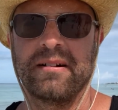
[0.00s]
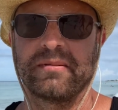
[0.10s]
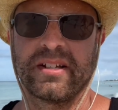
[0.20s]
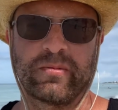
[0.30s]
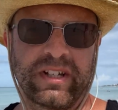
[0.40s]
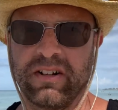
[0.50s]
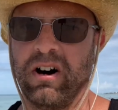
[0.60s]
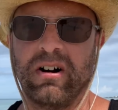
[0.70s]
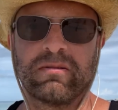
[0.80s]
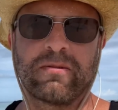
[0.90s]
because we can
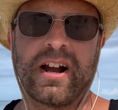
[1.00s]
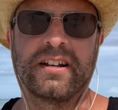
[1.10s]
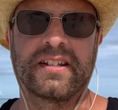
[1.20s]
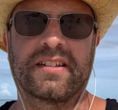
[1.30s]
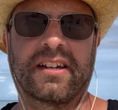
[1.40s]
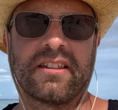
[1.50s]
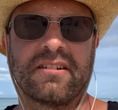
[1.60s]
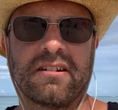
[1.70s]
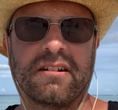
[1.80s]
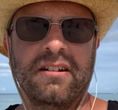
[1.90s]
all ride in this
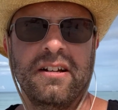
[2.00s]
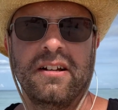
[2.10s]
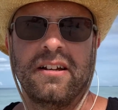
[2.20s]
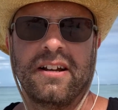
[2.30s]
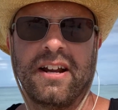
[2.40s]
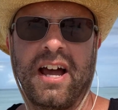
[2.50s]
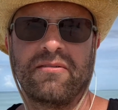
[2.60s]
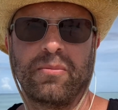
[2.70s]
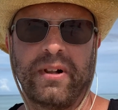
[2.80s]
together and have a